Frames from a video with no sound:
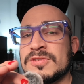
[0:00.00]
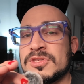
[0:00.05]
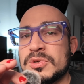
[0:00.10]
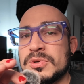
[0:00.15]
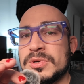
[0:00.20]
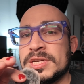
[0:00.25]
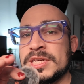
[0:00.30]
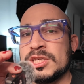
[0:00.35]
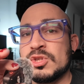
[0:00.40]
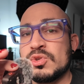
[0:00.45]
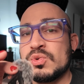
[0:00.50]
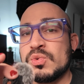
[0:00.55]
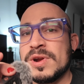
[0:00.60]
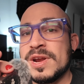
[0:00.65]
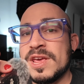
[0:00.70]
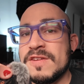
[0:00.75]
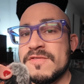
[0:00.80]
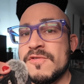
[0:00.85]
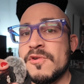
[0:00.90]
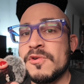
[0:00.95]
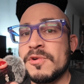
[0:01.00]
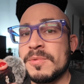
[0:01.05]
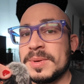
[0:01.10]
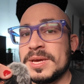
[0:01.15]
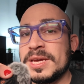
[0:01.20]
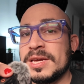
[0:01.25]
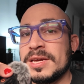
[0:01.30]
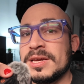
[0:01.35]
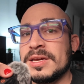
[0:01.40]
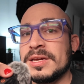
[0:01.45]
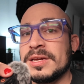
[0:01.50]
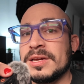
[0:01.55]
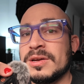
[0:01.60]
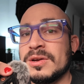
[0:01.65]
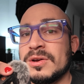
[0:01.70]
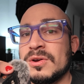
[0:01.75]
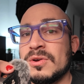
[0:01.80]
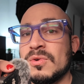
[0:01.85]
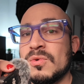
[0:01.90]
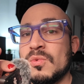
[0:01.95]
shooting 24p
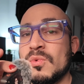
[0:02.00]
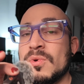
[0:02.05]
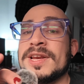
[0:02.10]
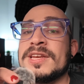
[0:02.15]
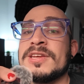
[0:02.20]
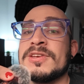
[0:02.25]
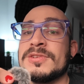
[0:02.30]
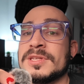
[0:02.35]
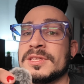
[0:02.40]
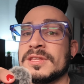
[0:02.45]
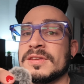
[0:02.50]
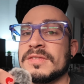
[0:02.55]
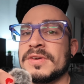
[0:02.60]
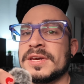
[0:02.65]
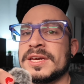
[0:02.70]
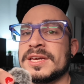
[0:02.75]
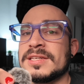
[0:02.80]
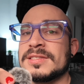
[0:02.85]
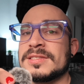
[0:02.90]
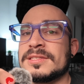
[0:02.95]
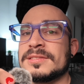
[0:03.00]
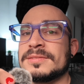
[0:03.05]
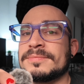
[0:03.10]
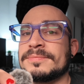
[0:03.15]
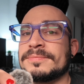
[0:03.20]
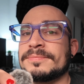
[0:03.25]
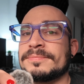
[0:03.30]
when using the fans.